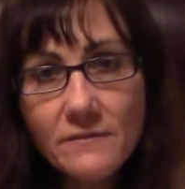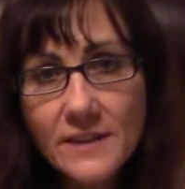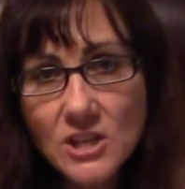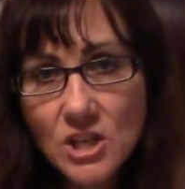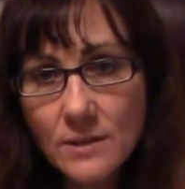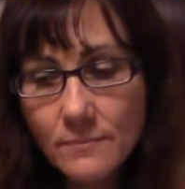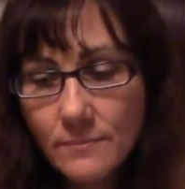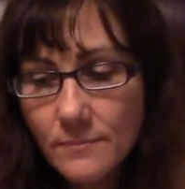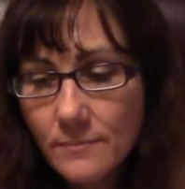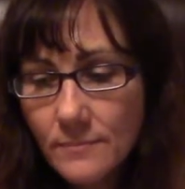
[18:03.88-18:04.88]
vision,
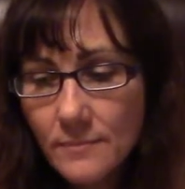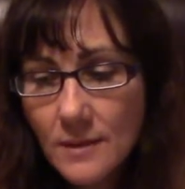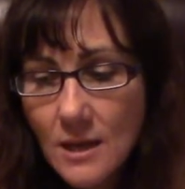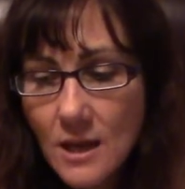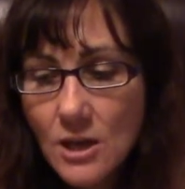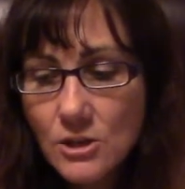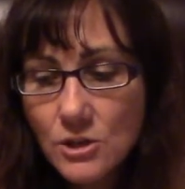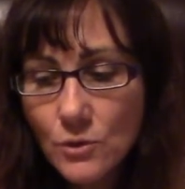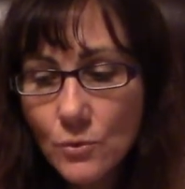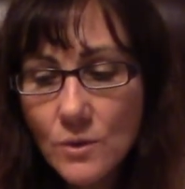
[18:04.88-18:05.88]

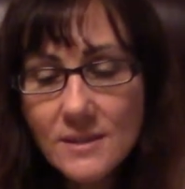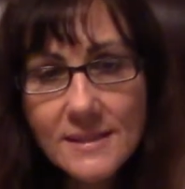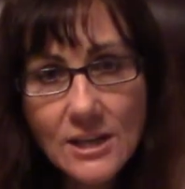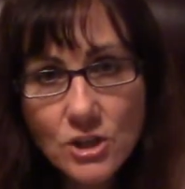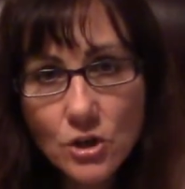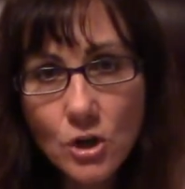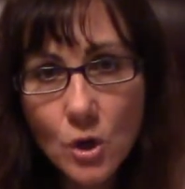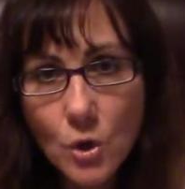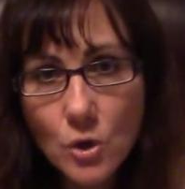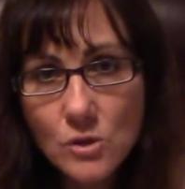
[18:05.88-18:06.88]
to set your
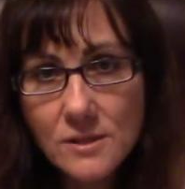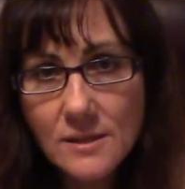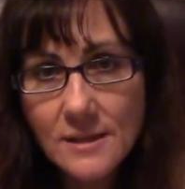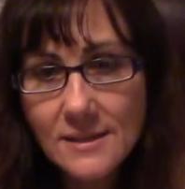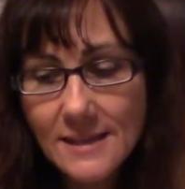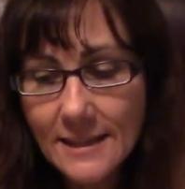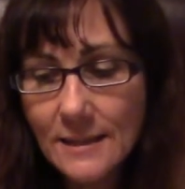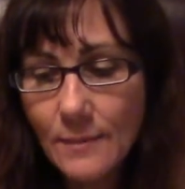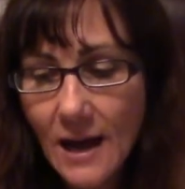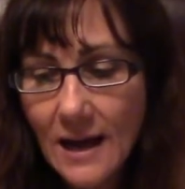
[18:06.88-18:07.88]
goals and set
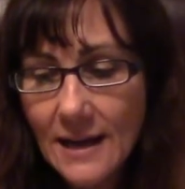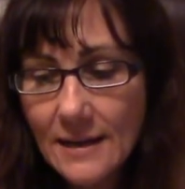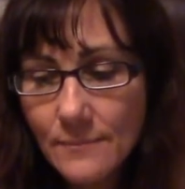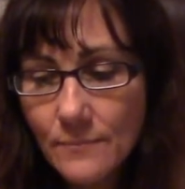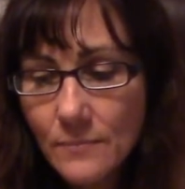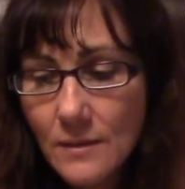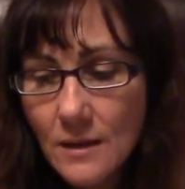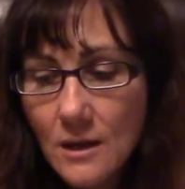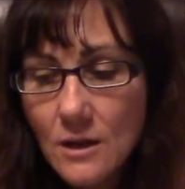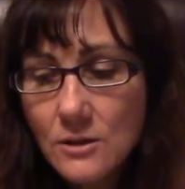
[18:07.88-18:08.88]
them high,
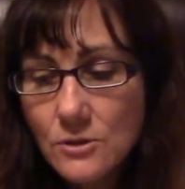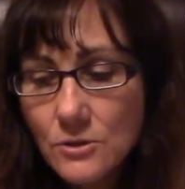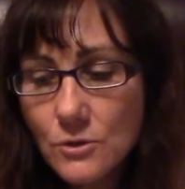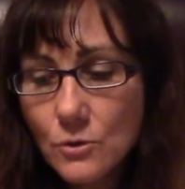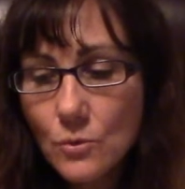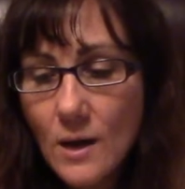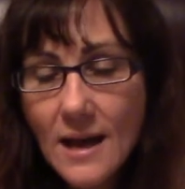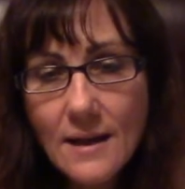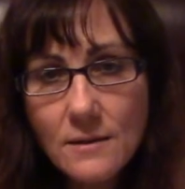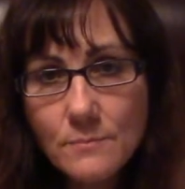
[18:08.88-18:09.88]
to
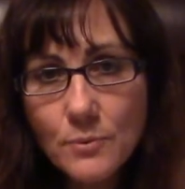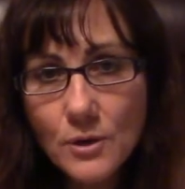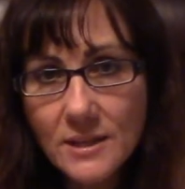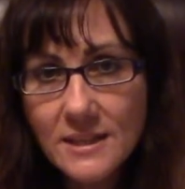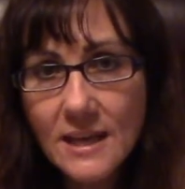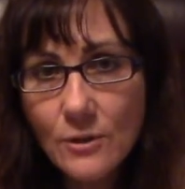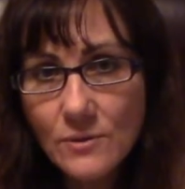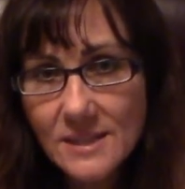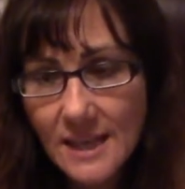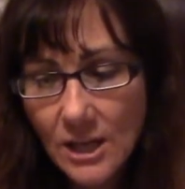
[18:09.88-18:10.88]
put together a
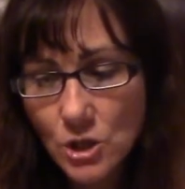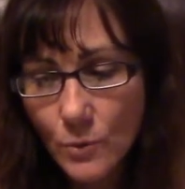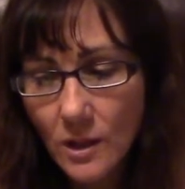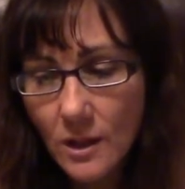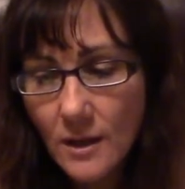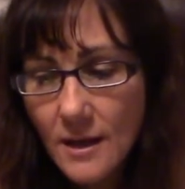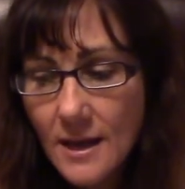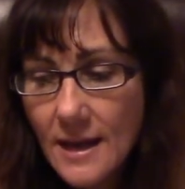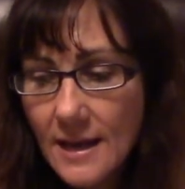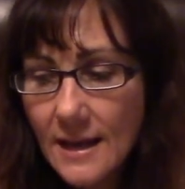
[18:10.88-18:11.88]
schedule,
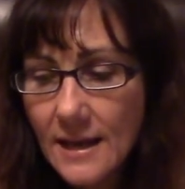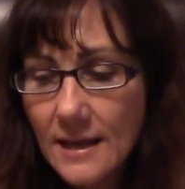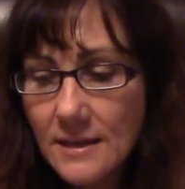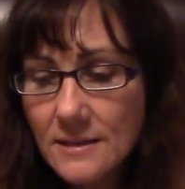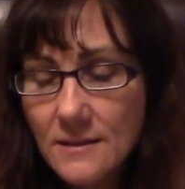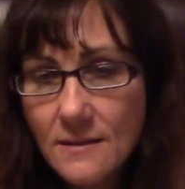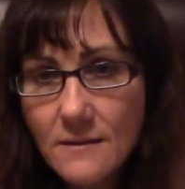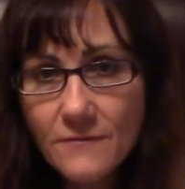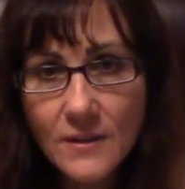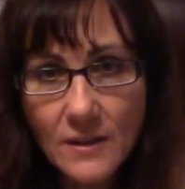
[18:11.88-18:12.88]
and
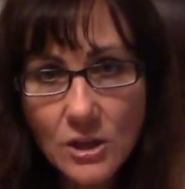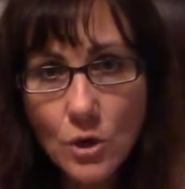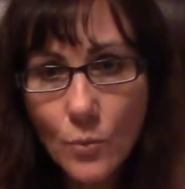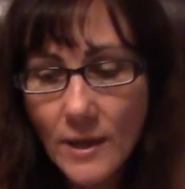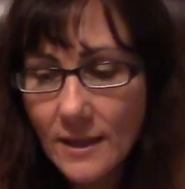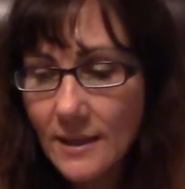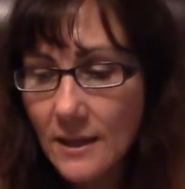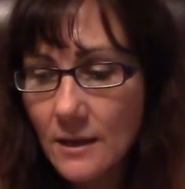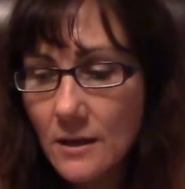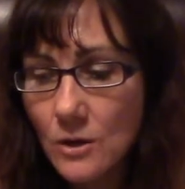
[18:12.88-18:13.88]
fill in your
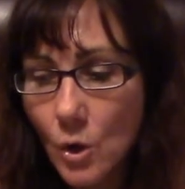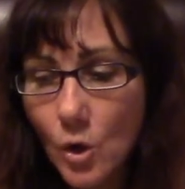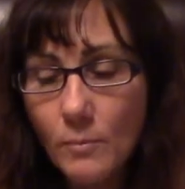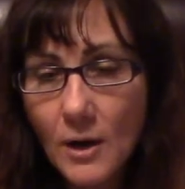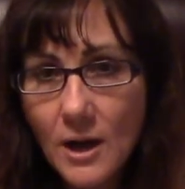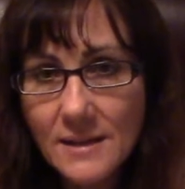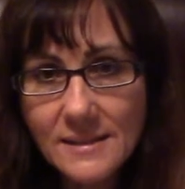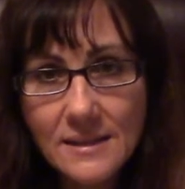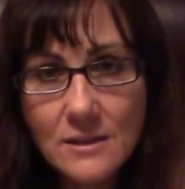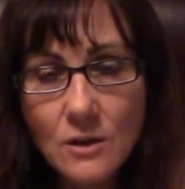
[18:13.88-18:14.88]
weekly goal
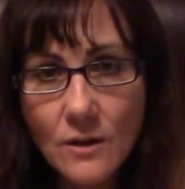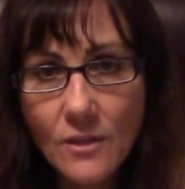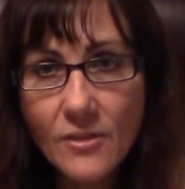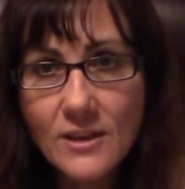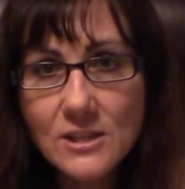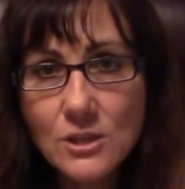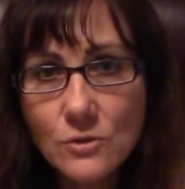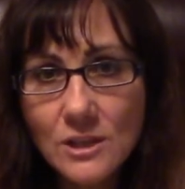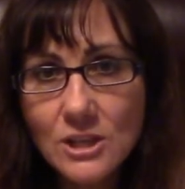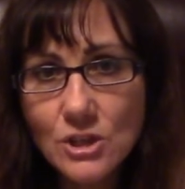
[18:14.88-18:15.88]
boss on the things that
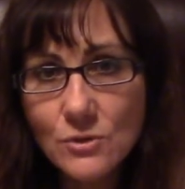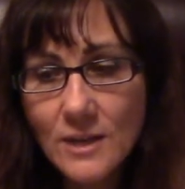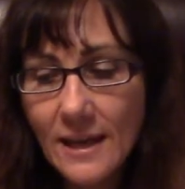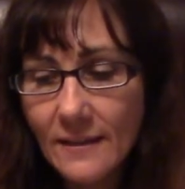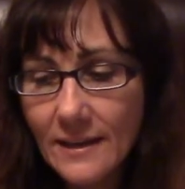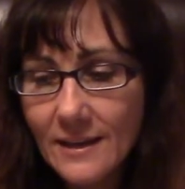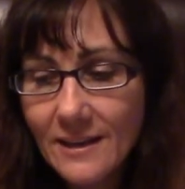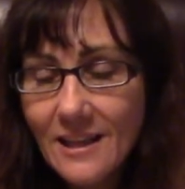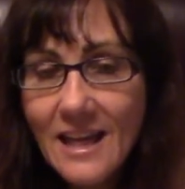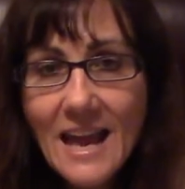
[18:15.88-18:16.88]
you need to do daily.
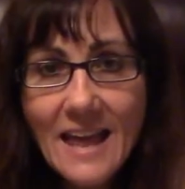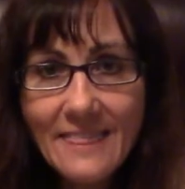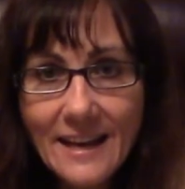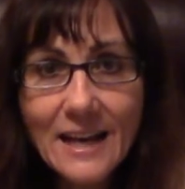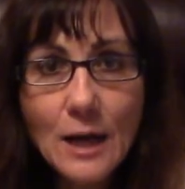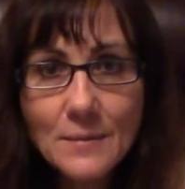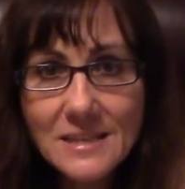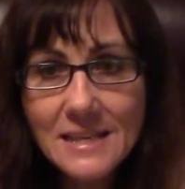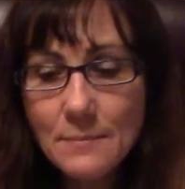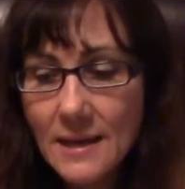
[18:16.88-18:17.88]
And then come and
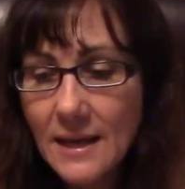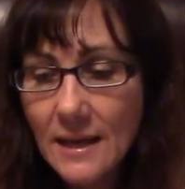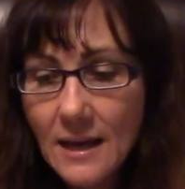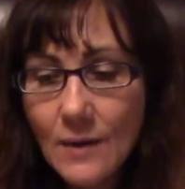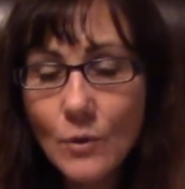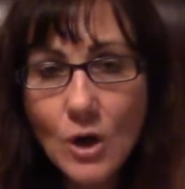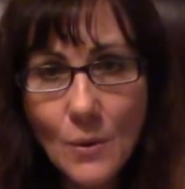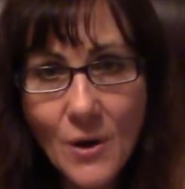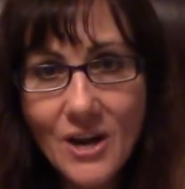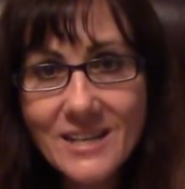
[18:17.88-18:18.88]
see me, and we'll
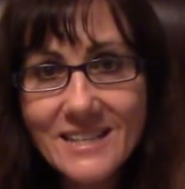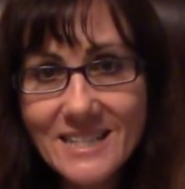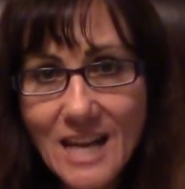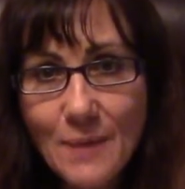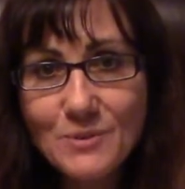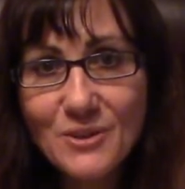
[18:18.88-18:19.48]
go on to chapter